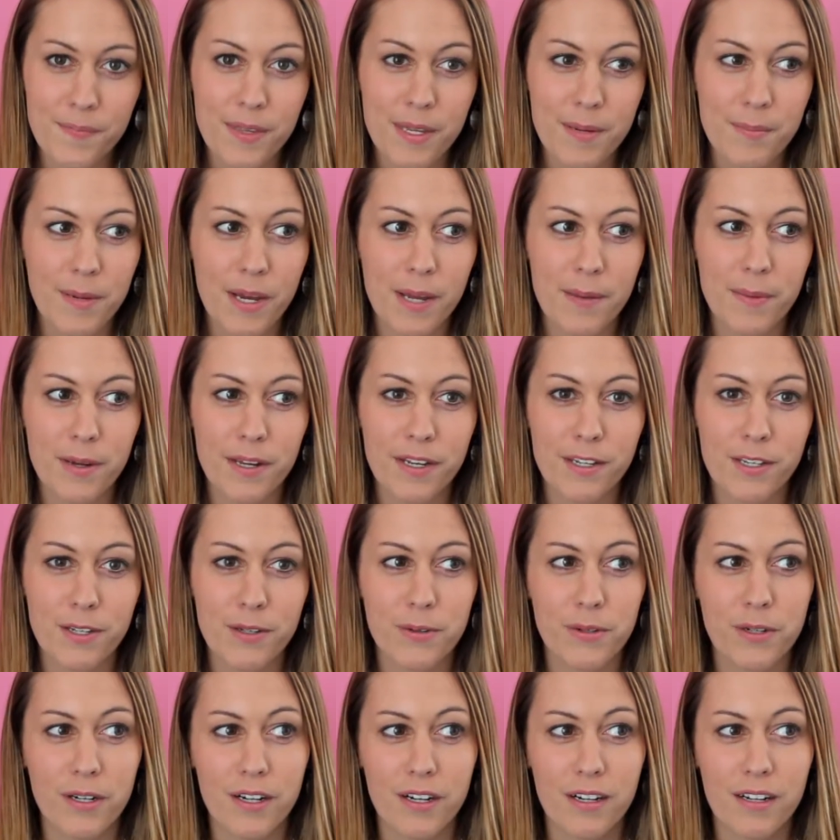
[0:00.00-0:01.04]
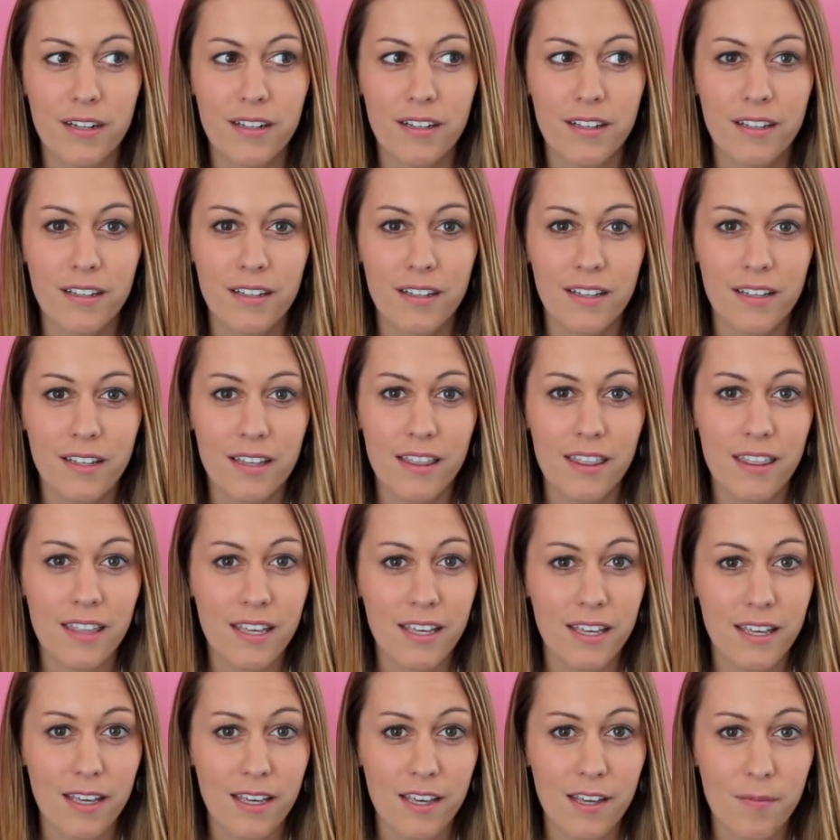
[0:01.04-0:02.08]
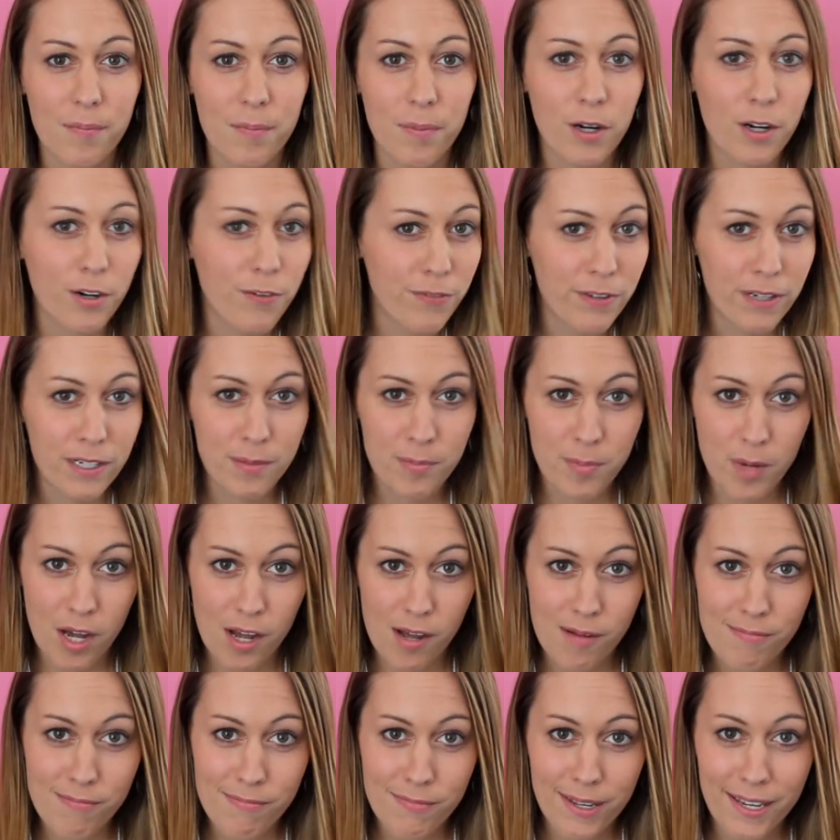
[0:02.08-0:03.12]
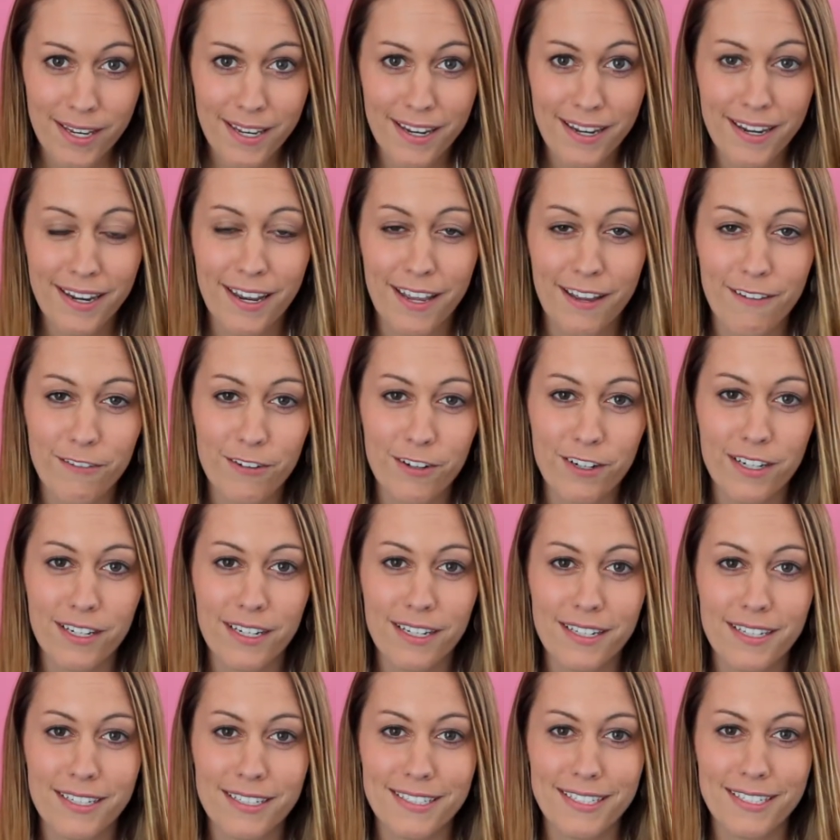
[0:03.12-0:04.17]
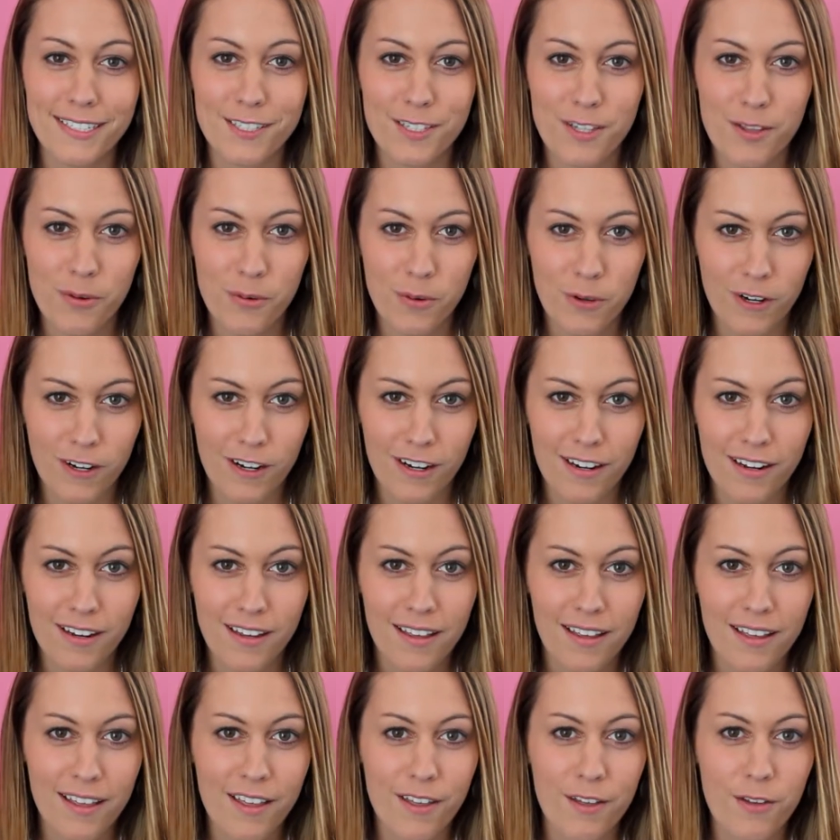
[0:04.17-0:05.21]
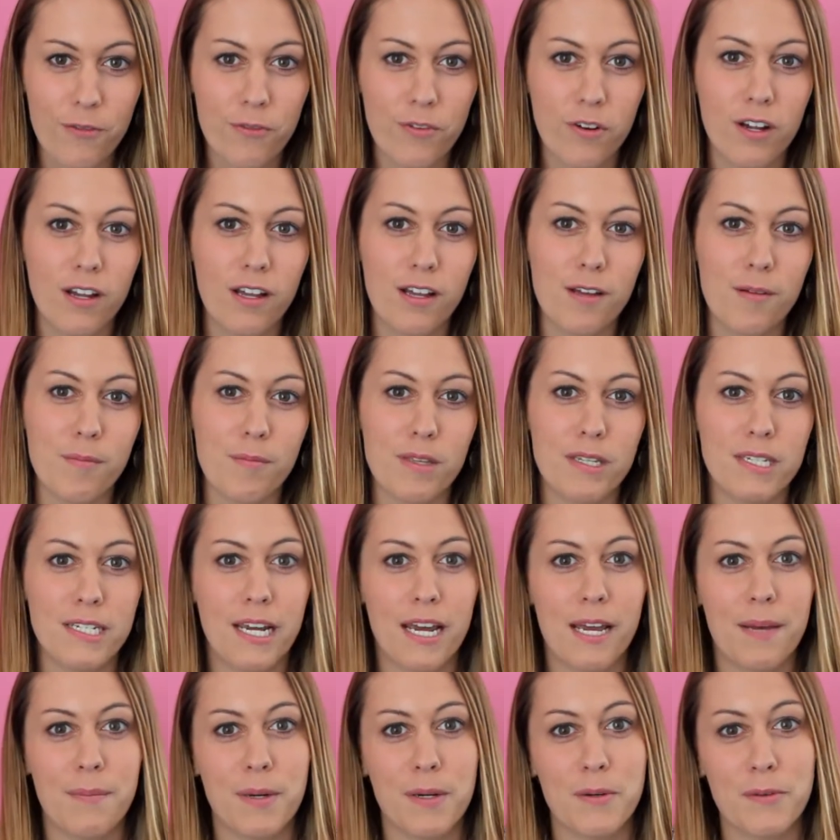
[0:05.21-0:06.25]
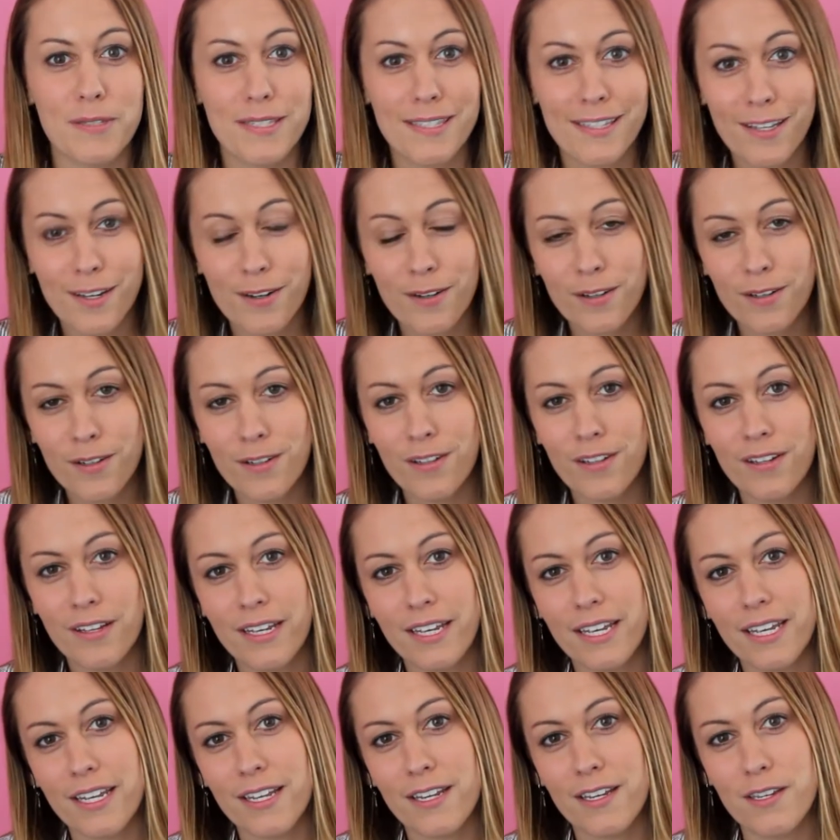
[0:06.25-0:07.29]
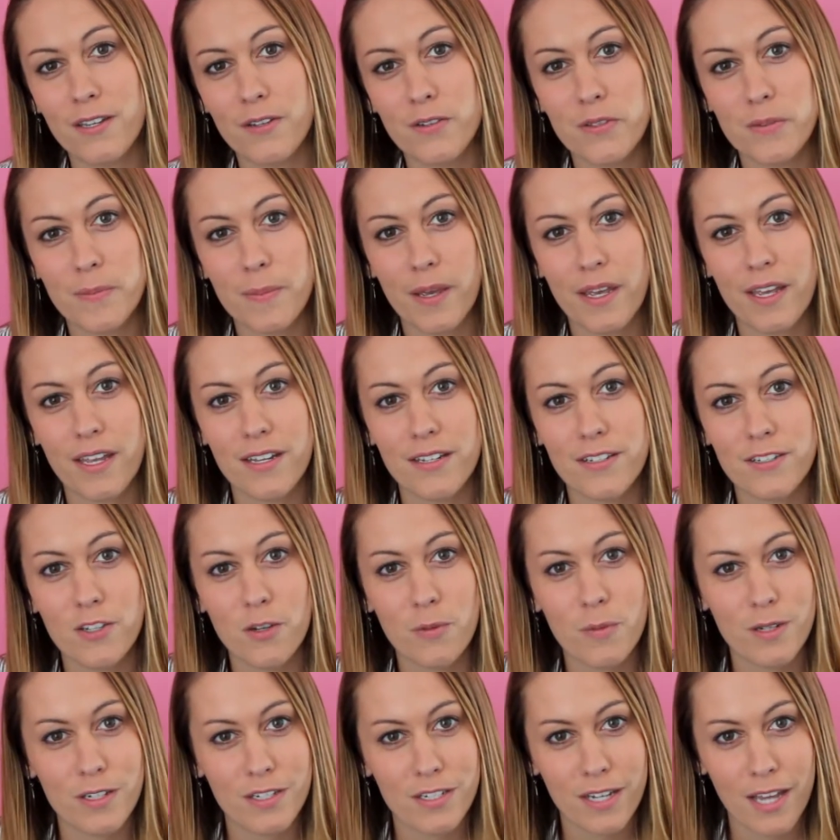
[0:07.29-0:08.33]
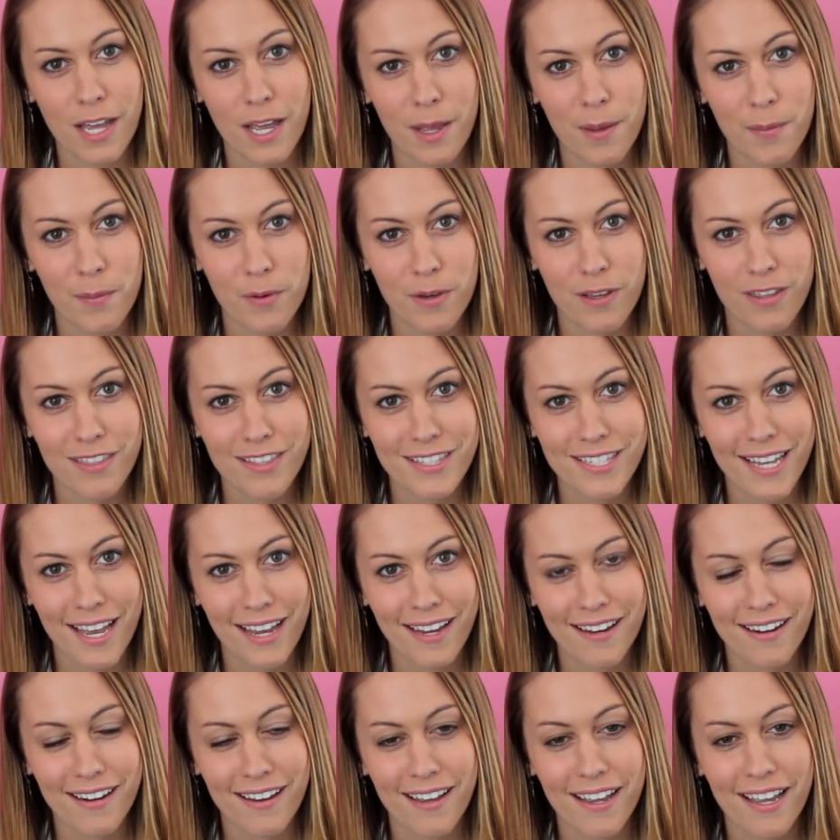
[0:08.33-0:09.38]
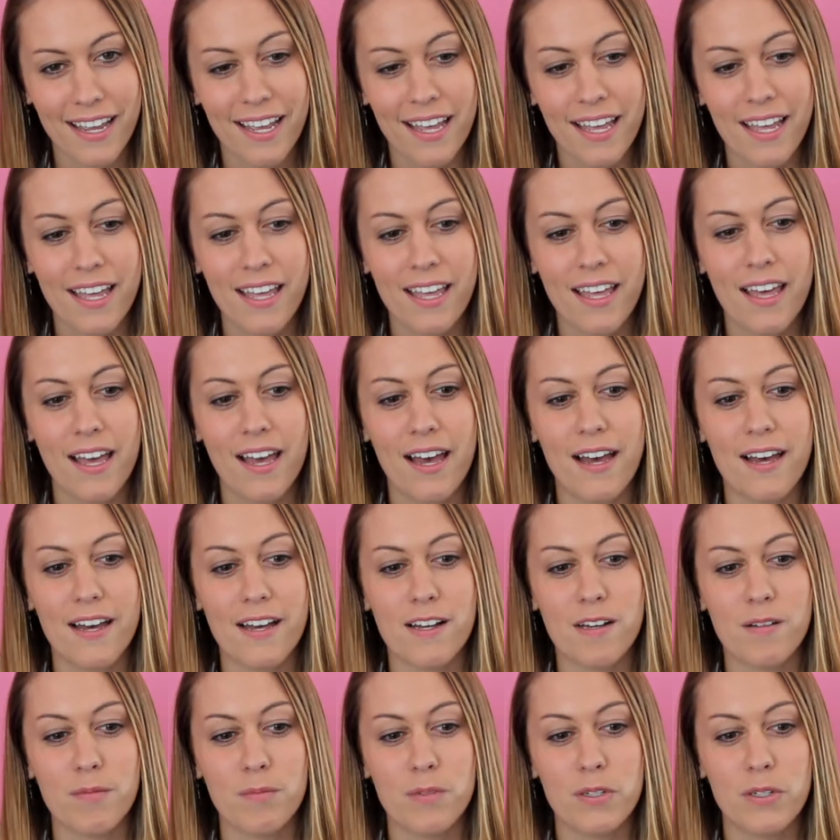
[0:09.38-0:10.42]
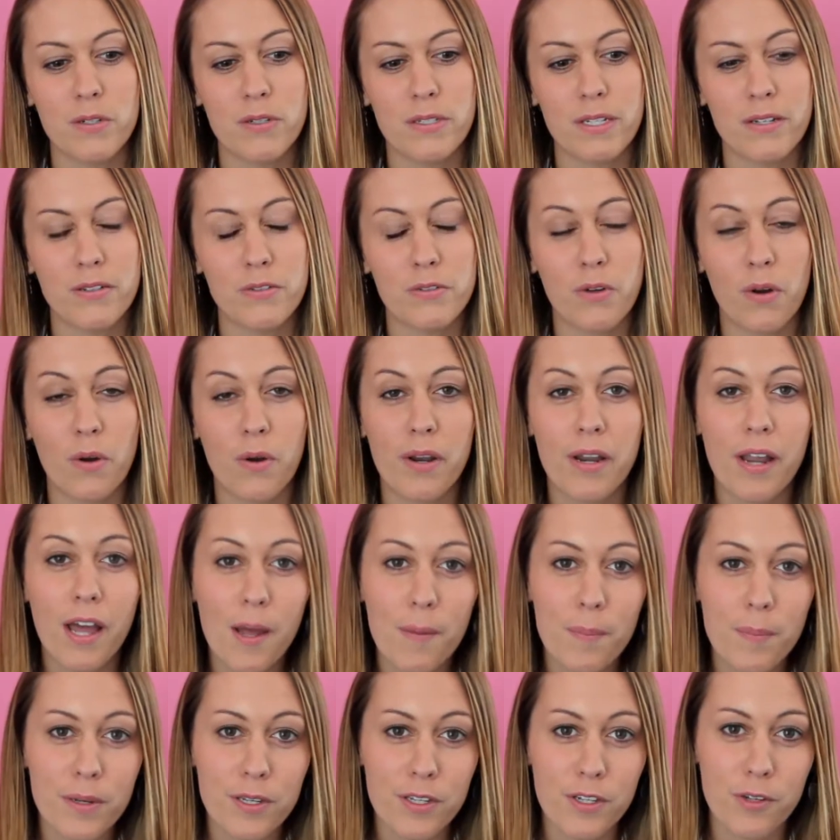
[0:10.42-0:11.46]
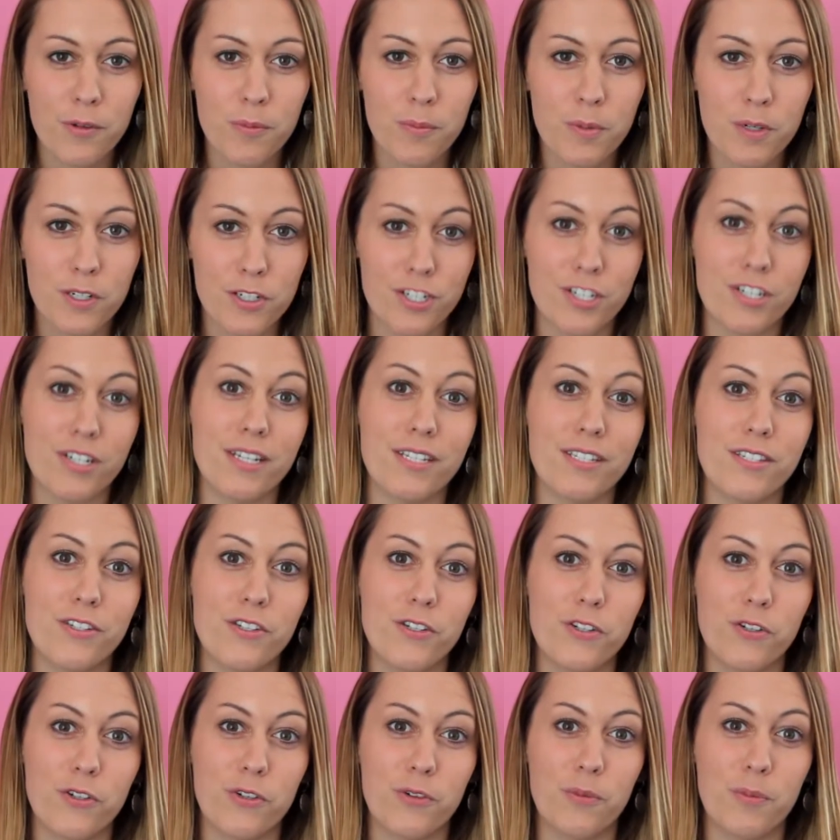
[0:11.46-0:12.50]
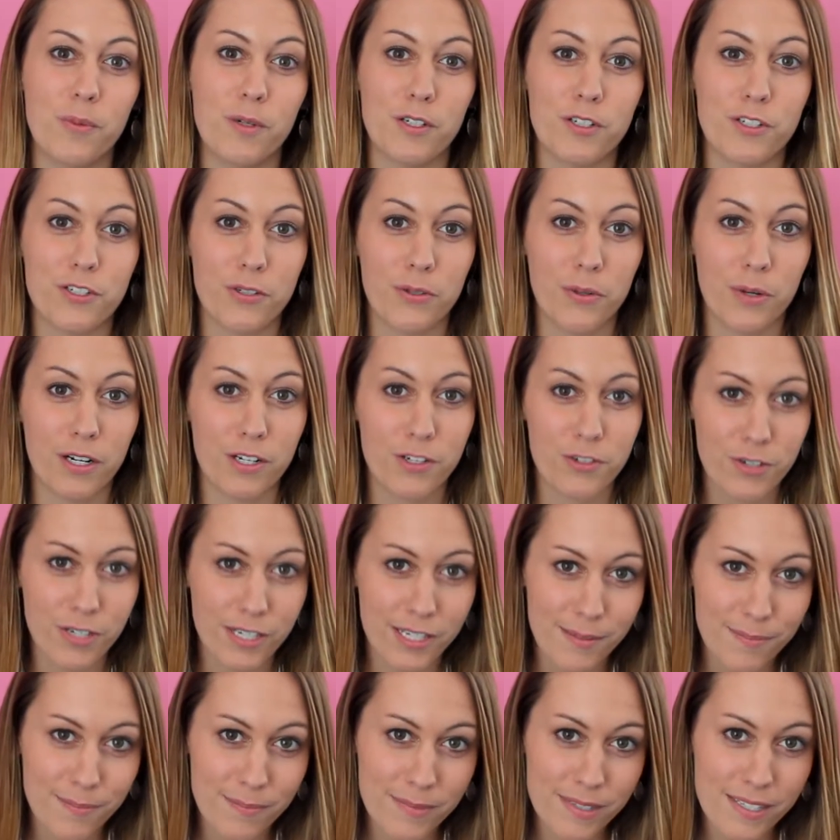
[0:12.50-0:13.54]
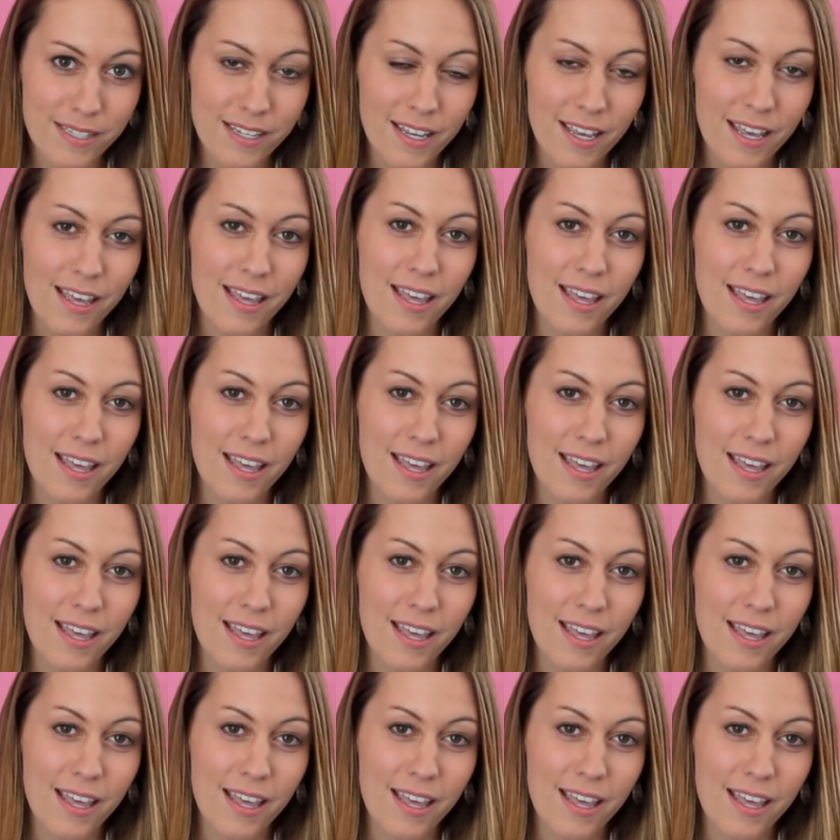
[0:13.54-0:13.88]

In my mind, you are the perfect mom in every sense of the word. From the time I was little, and you spent so much time with Zach and I, too, as I was growing up, and you pushed us to pursue our dreams.